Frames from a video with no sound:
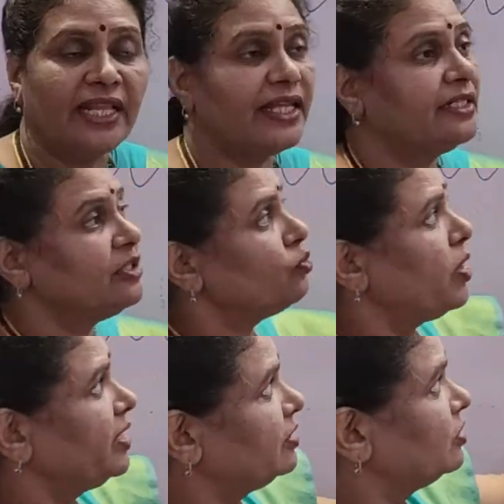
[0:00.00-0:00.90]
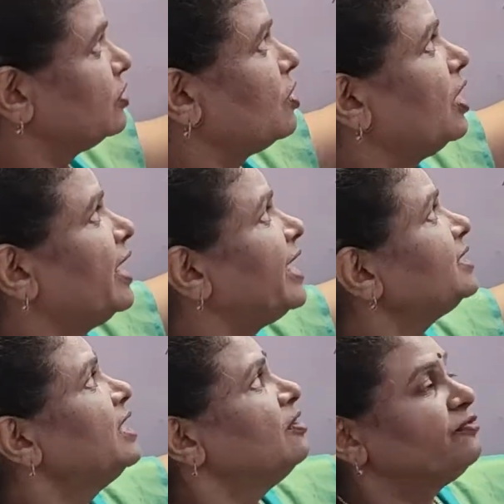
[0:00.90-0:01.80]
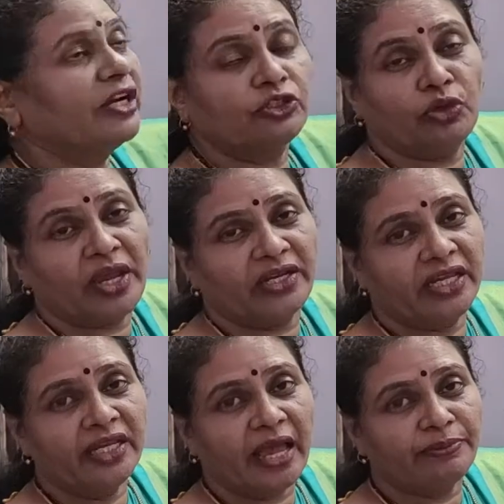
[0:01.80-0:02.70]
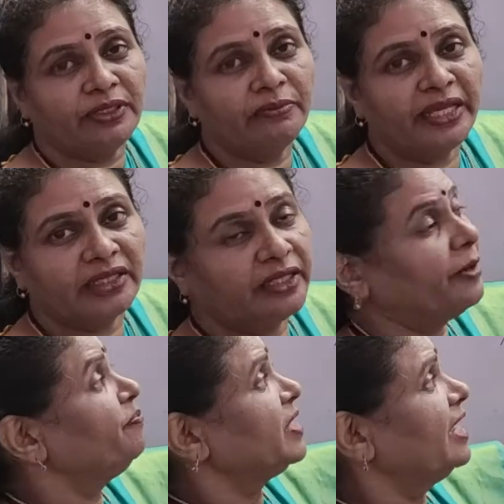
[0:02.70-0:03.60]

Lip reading: and that is why it is called as fluctuating capital method.